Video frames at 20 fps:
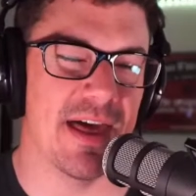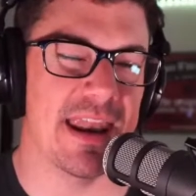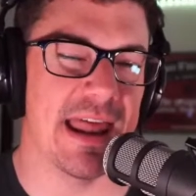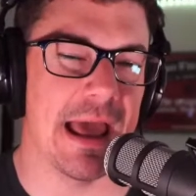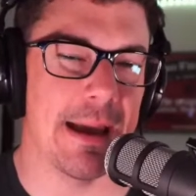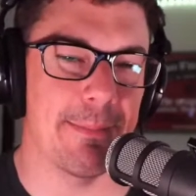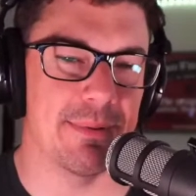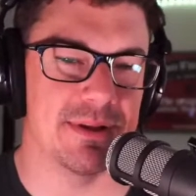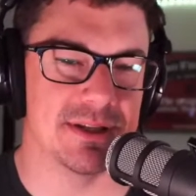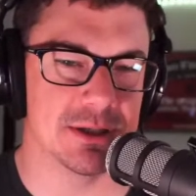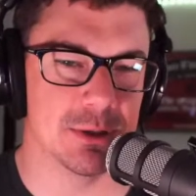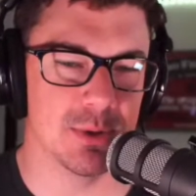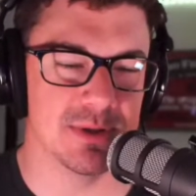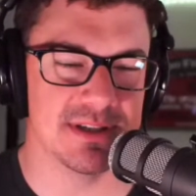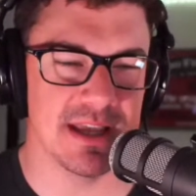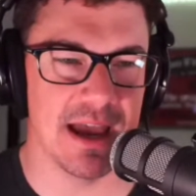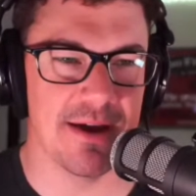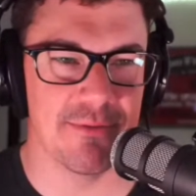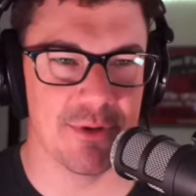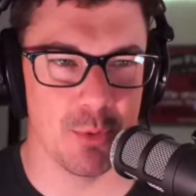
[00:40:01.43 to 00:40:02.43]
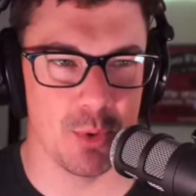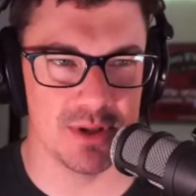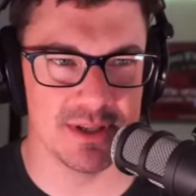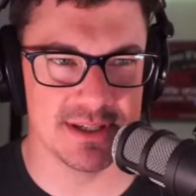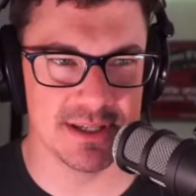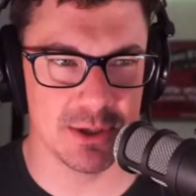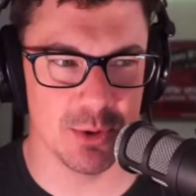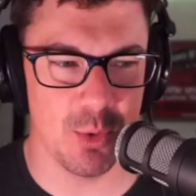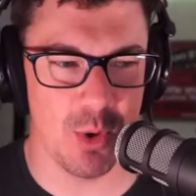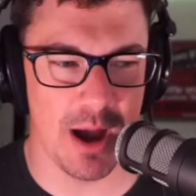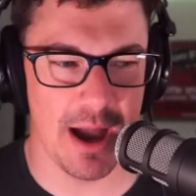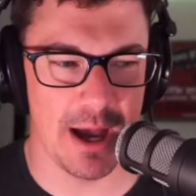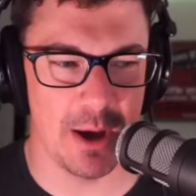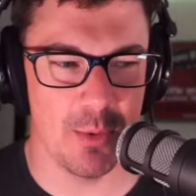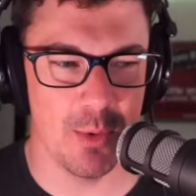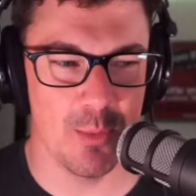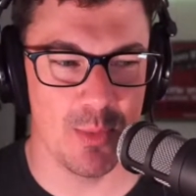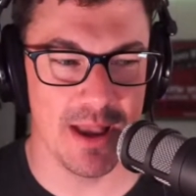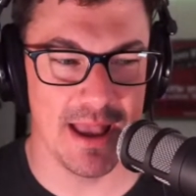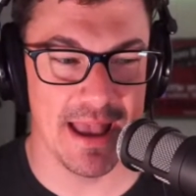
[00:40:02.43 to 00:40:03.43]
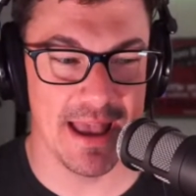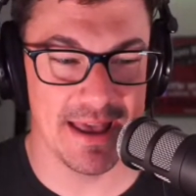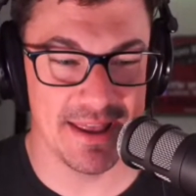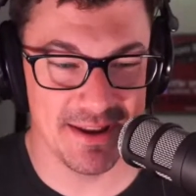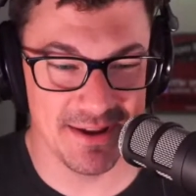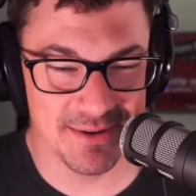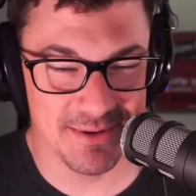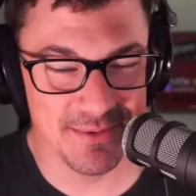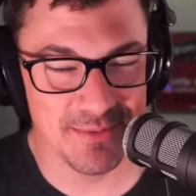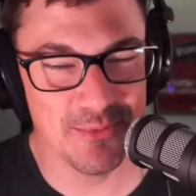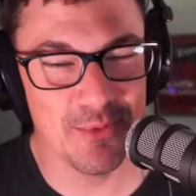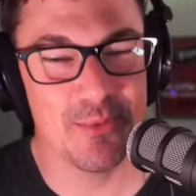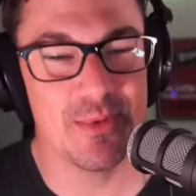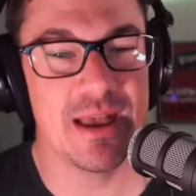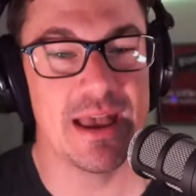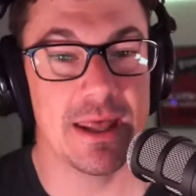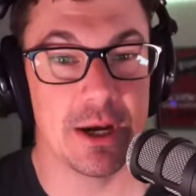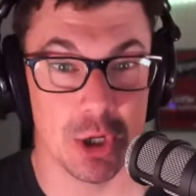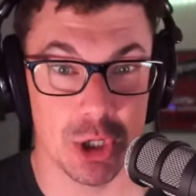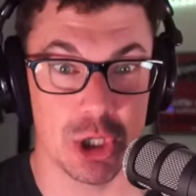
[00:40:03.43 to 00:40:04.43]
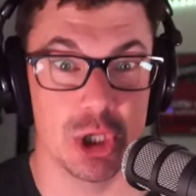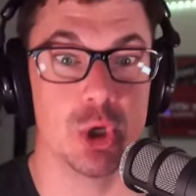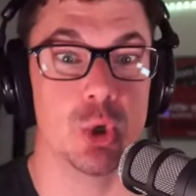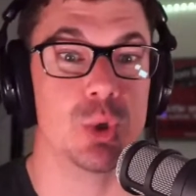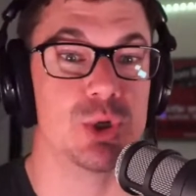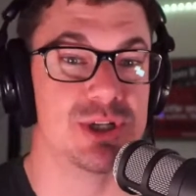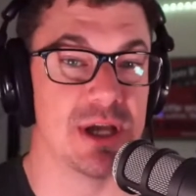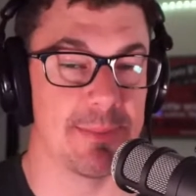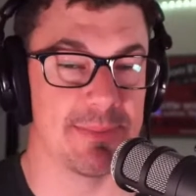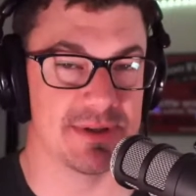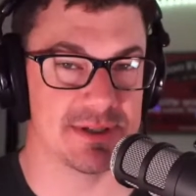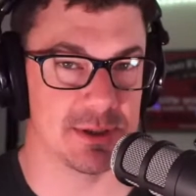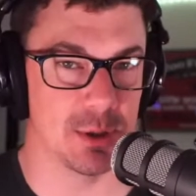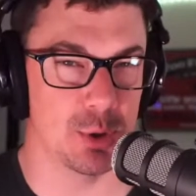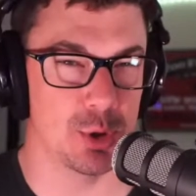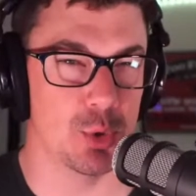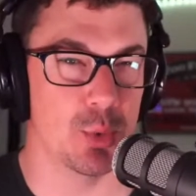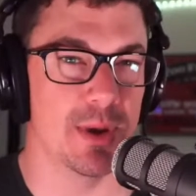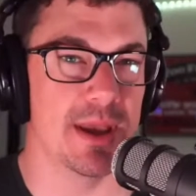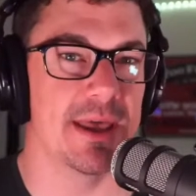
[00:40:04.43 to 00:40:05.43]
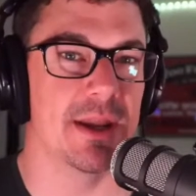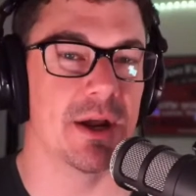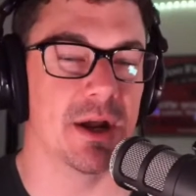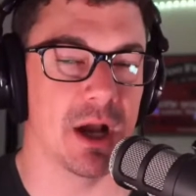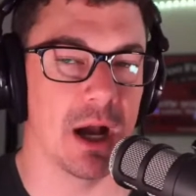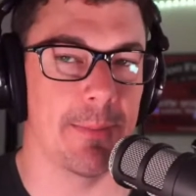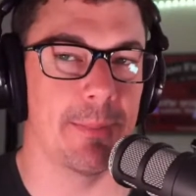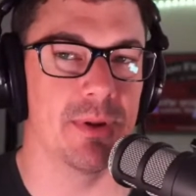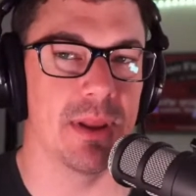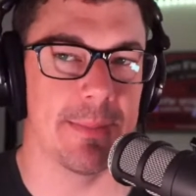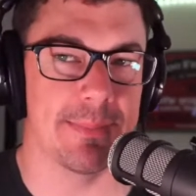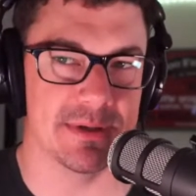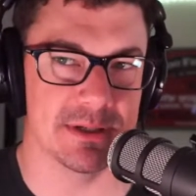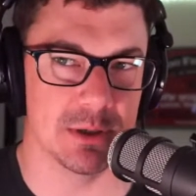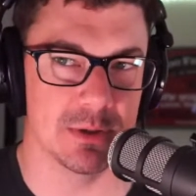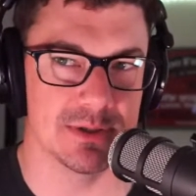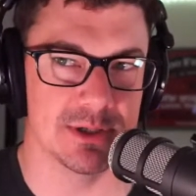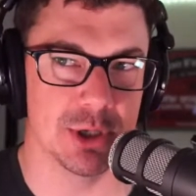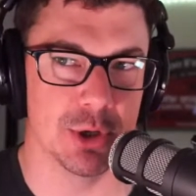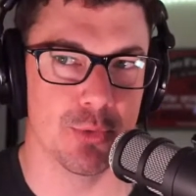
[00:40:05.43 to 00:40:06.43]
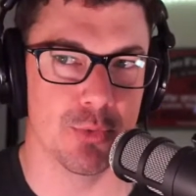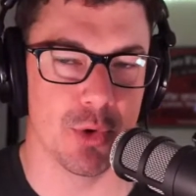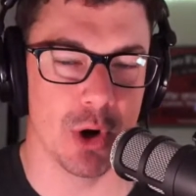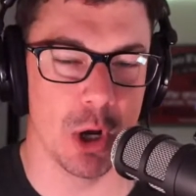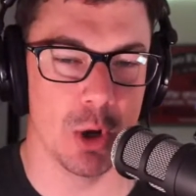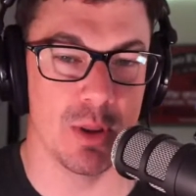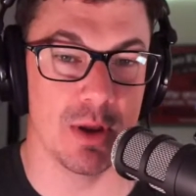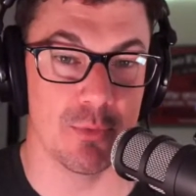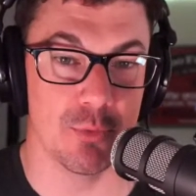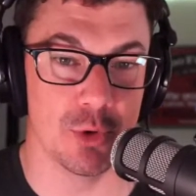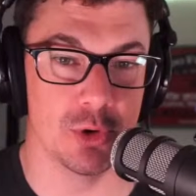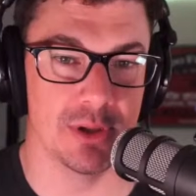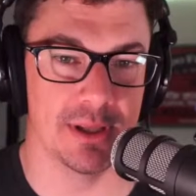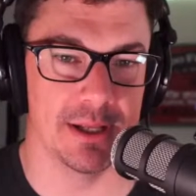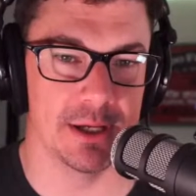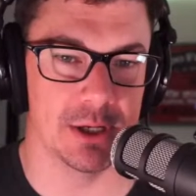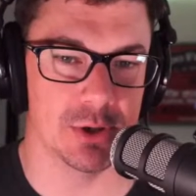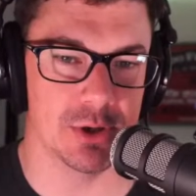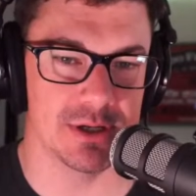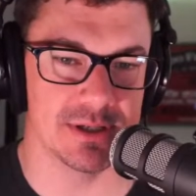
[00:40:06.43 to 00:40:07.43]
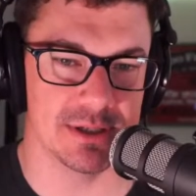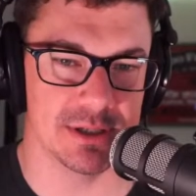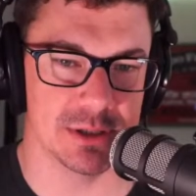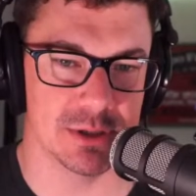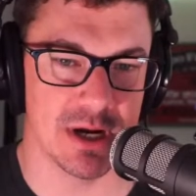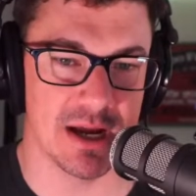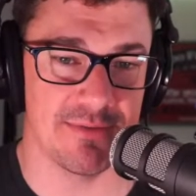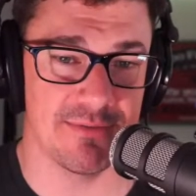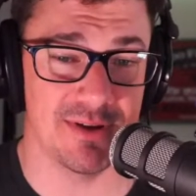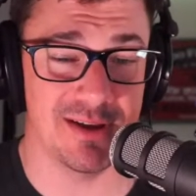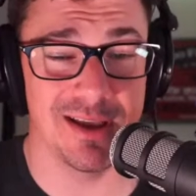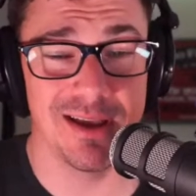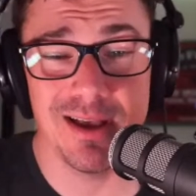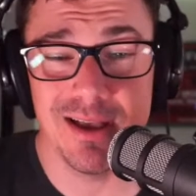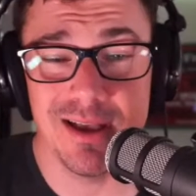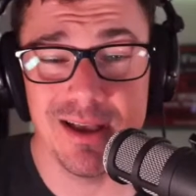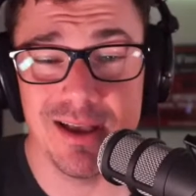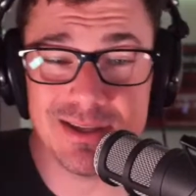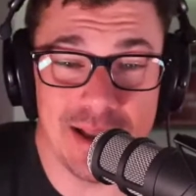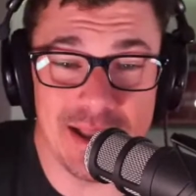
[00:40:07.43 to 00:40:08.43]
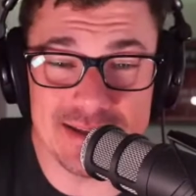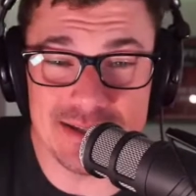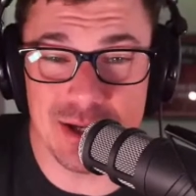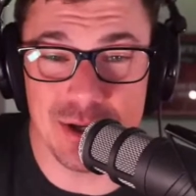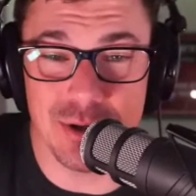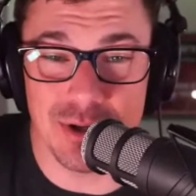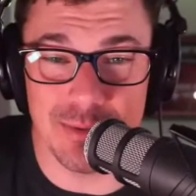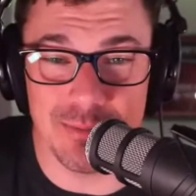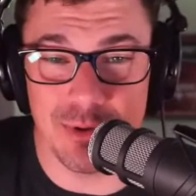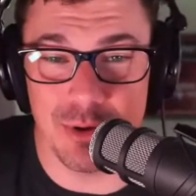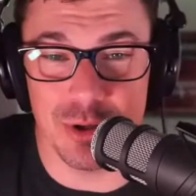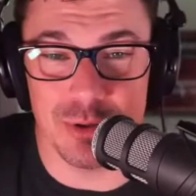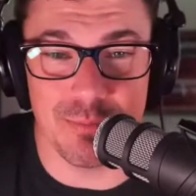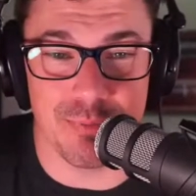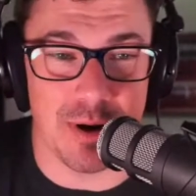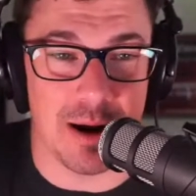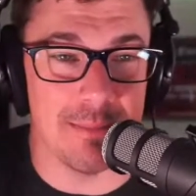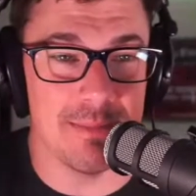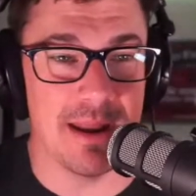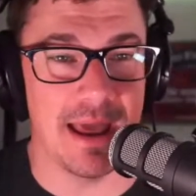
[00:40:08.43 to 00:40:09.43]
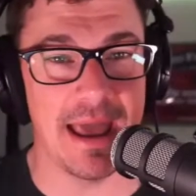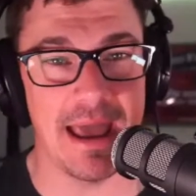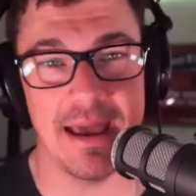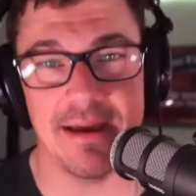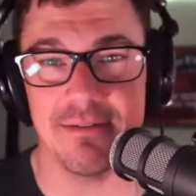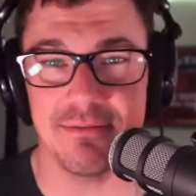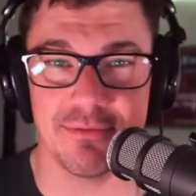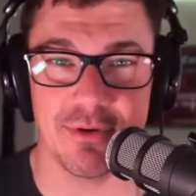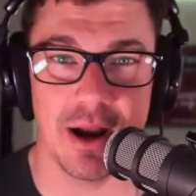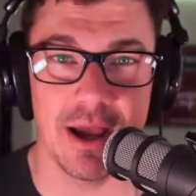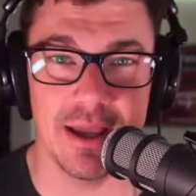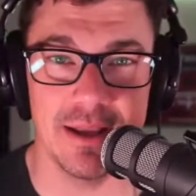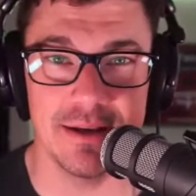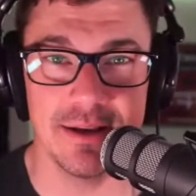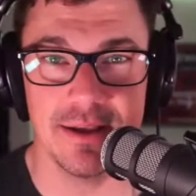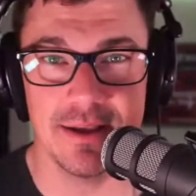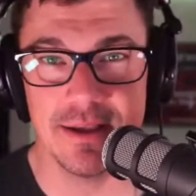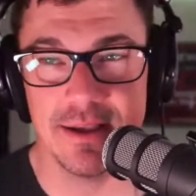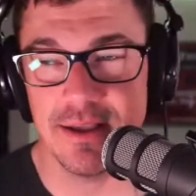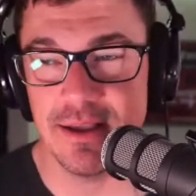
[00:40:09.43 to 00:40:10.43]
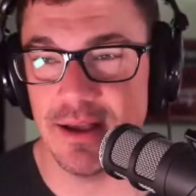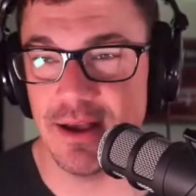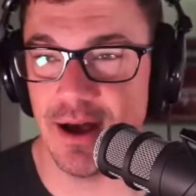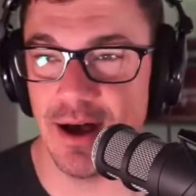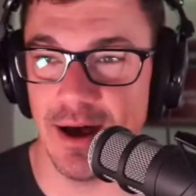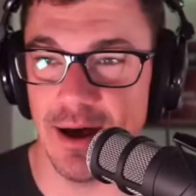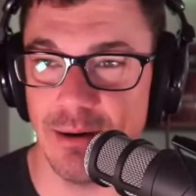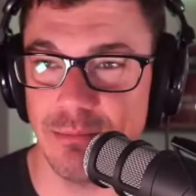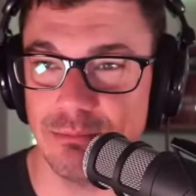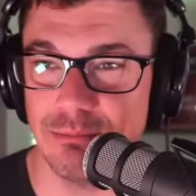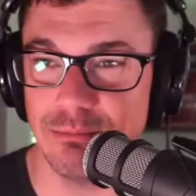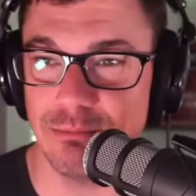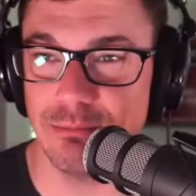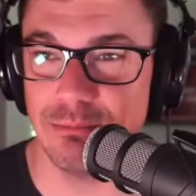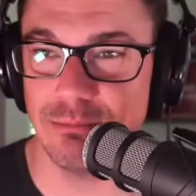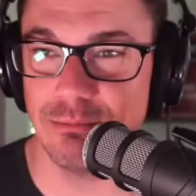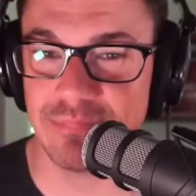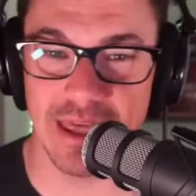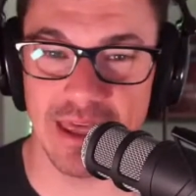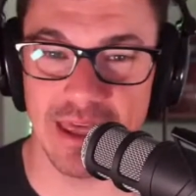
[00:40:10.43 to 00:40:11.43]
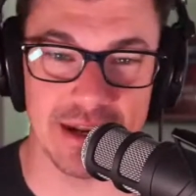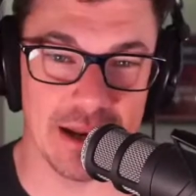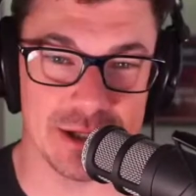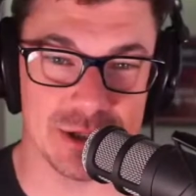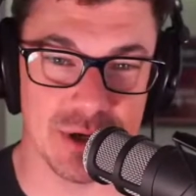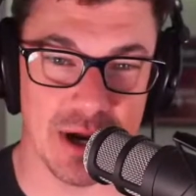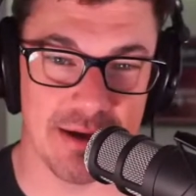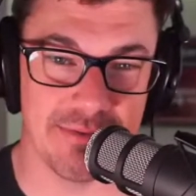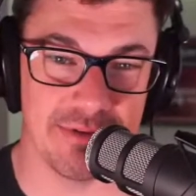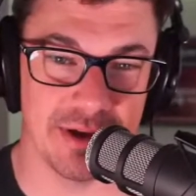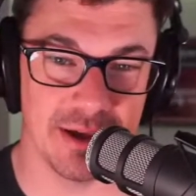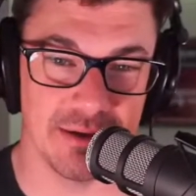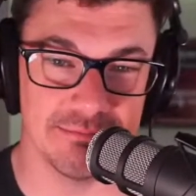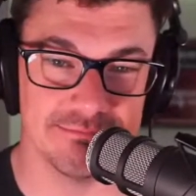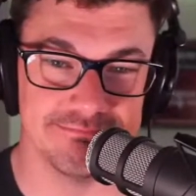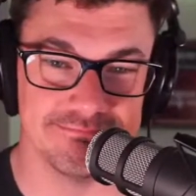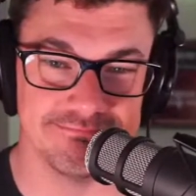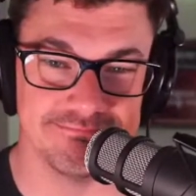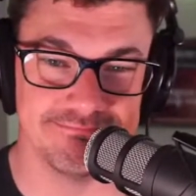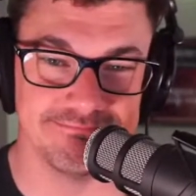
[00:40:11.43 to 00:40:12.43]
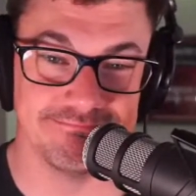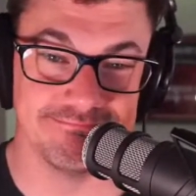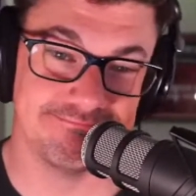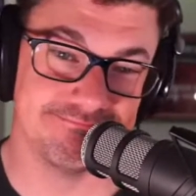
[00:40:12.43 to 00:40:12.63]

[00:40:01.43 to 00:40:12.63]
That happens to us every once in a while when we hit a huge episode, or we hit a couple episodes in a row that really increases traffic. So I guess good problem to have, right? Getting a lot of traffic.